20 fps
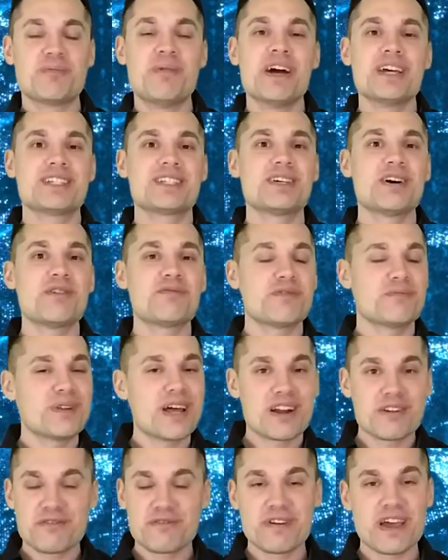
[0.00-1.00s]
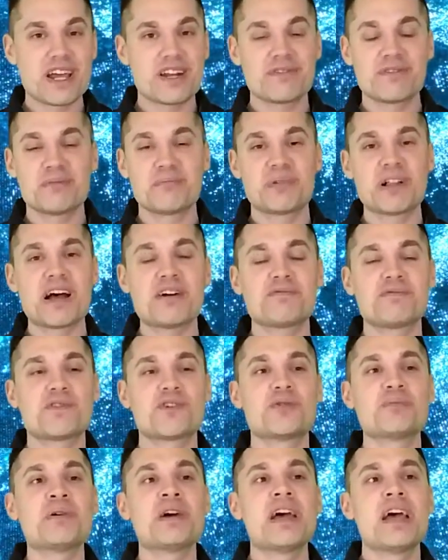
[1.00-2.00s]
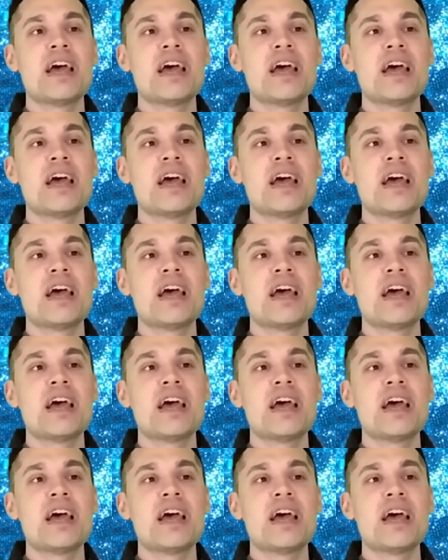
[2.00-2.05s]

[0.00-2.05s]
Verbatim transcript: myself. I'm not a fan of the platform.